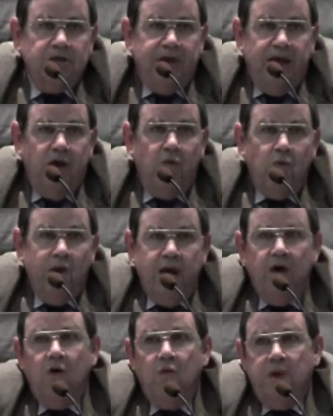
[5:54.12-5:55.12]
of how
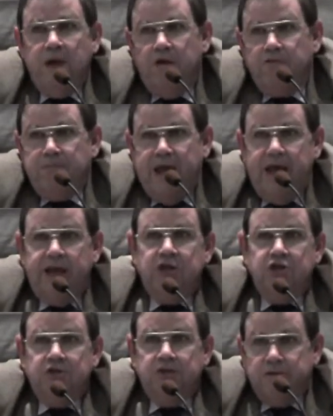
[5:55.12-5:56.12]
well we have
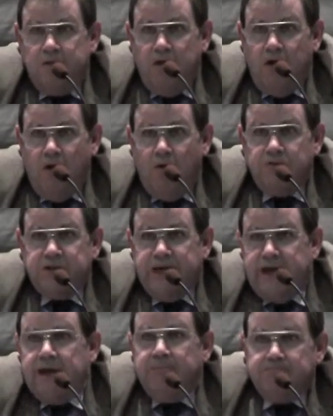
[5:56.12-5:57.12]
managed over
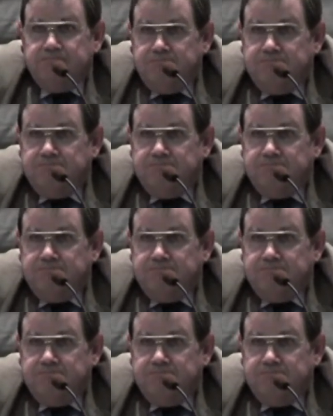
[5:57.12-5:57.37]
time.